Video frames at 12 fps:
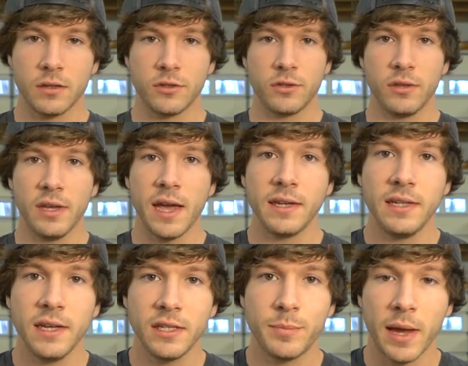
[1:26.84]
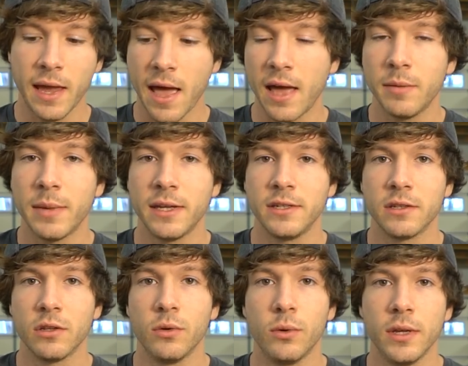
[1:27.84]
So the idea is by atomizing
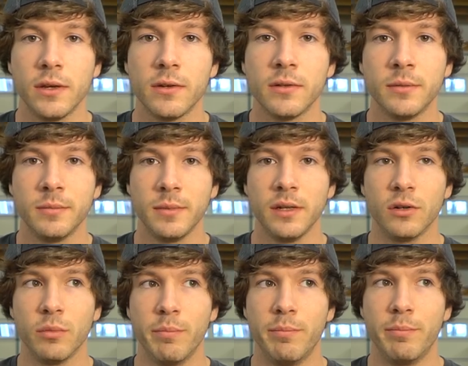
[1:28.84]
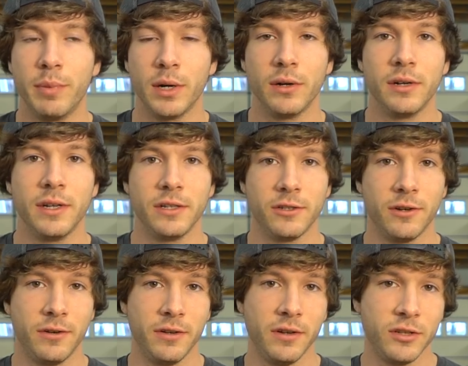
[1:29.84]
the oil, it'll burn and
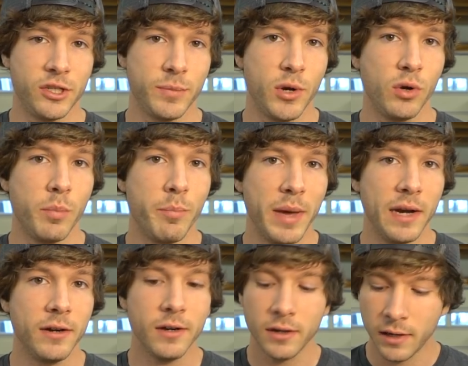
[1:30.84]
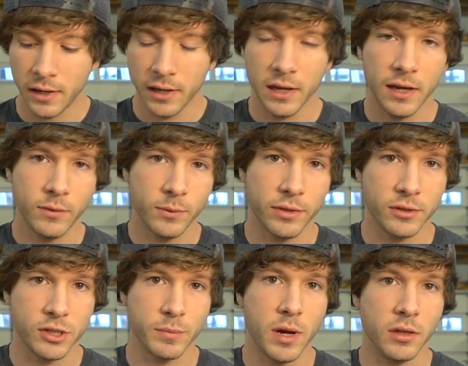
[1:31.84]
turn into smoke better. And with a
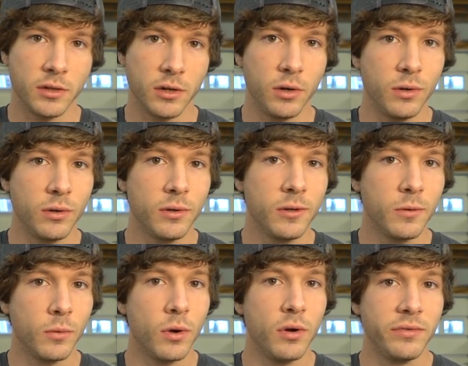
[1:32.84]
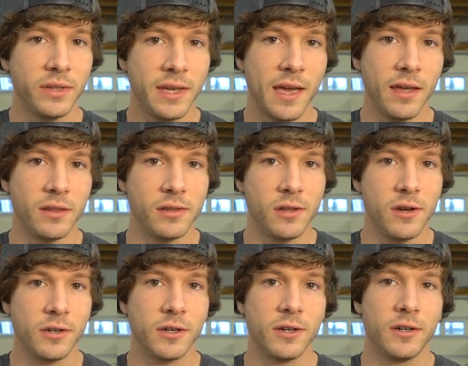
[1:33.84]
smaller hole, we'll hopefully get
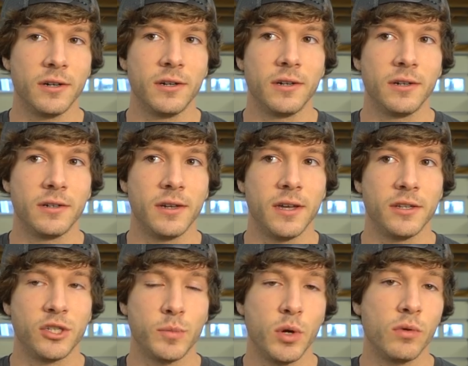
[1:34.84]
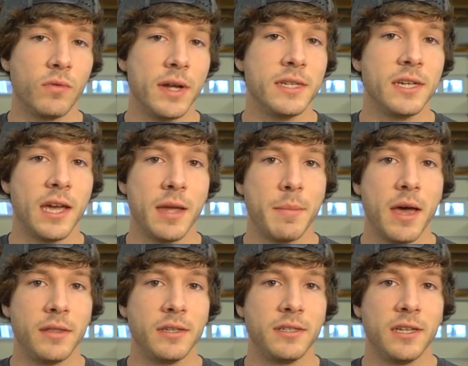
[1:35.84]
longer uh, smoke runtime
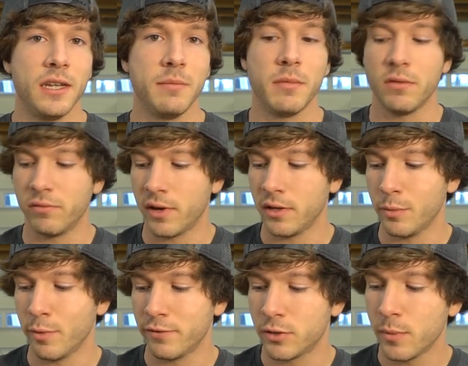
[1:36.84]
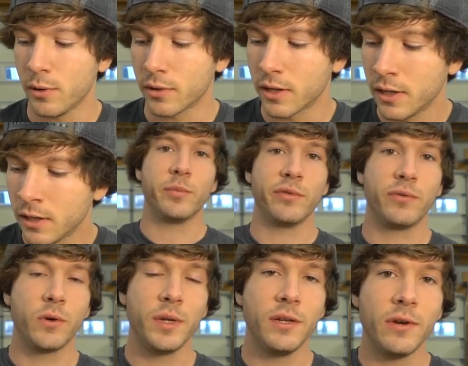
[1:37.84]
on the same volume of smoke.
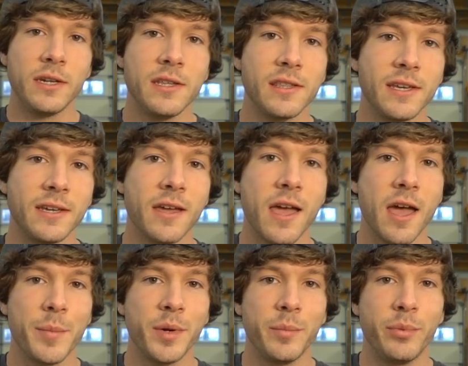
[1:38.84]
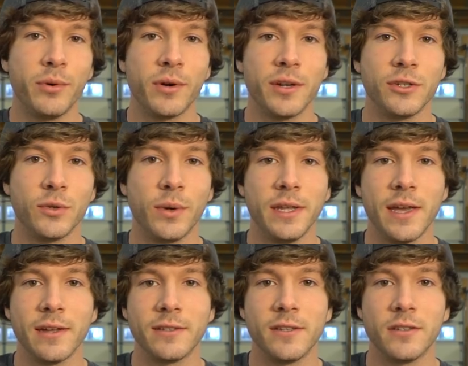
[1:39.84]
Before we do anything, I'm gonna pour in 20
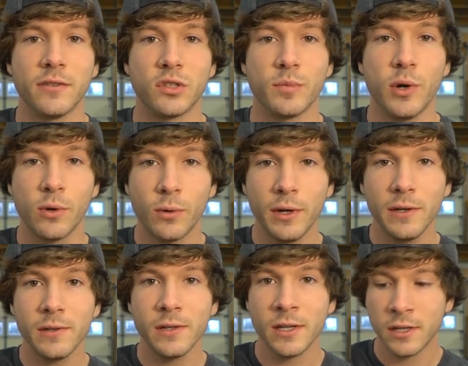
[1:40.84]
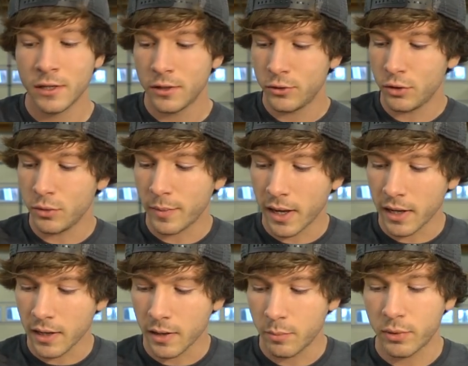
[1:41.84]
ounces of smoke oil to
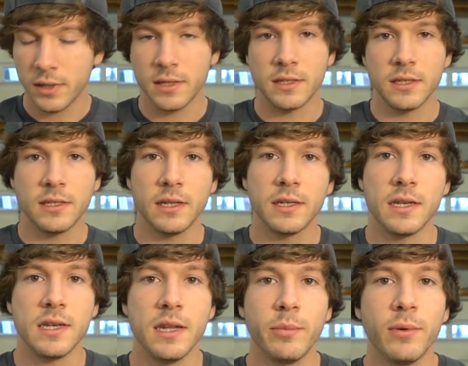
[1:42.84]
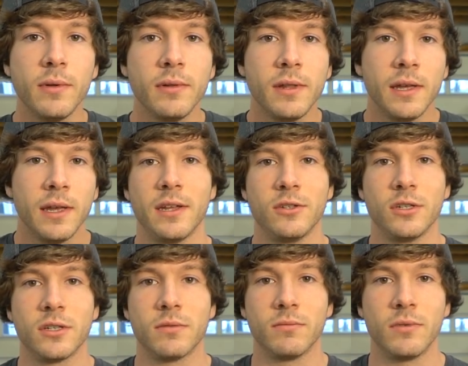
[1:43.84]
my pre-existing nipple and
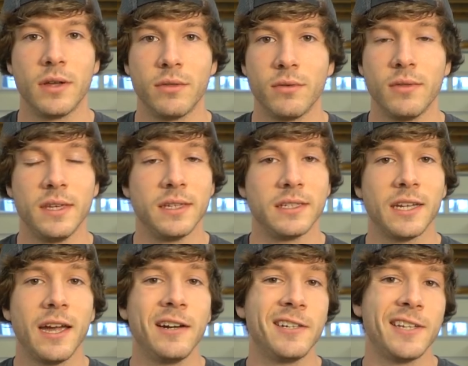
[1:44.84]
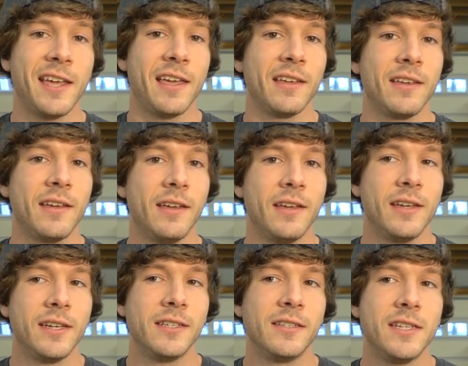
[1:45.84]
just run through the entire tank
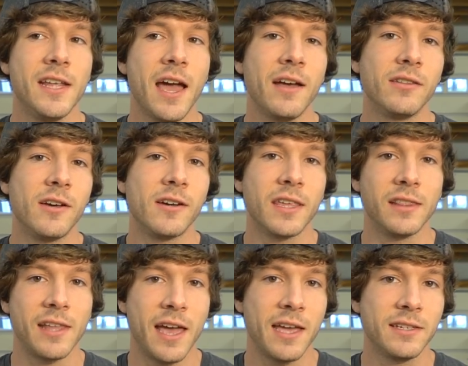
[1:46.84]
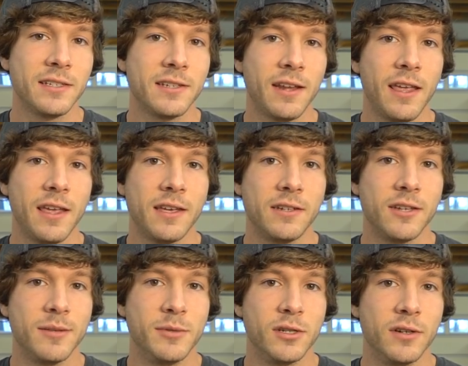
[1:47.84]
see how long it lasts, and
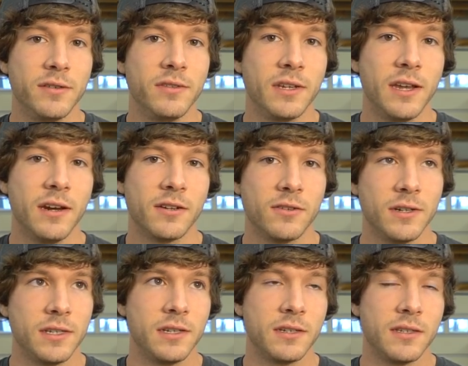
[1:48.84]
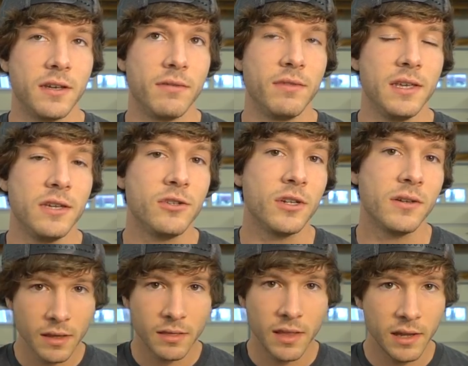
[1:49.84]
observe the characteristics of the
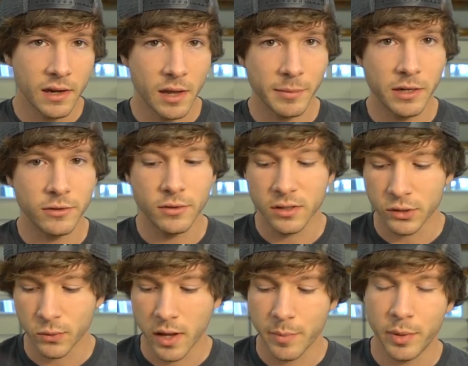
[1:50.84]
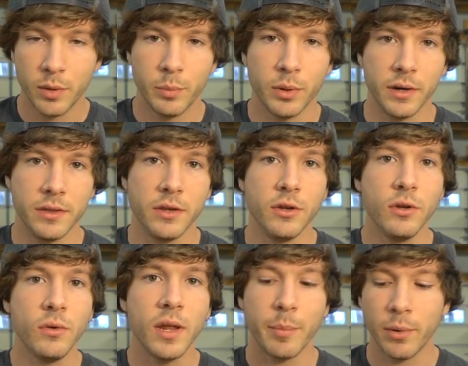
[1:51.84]
engine. Then I'm gonna do the swap, put on the
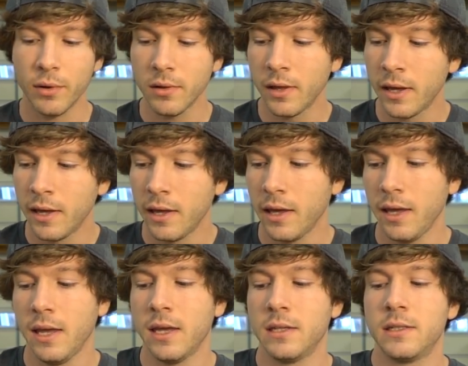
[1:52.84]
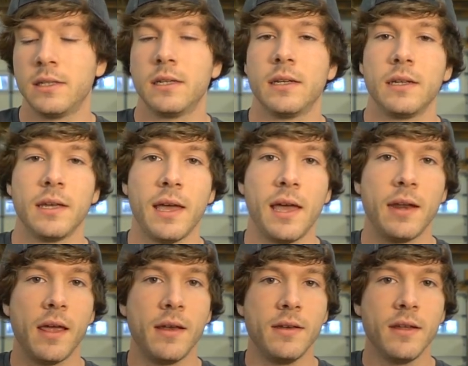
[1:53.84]
new nipple, and add
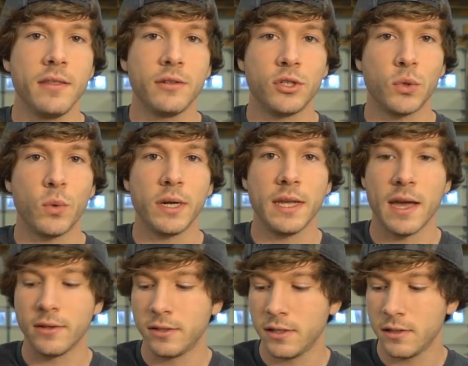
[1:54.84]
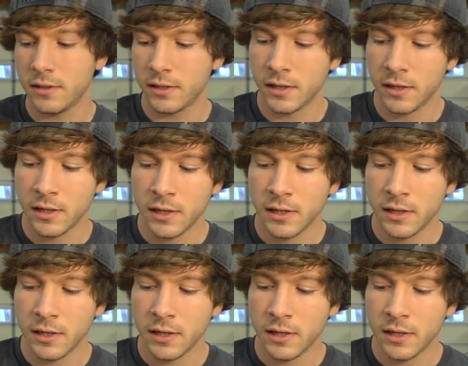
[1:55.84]
another 20 ounces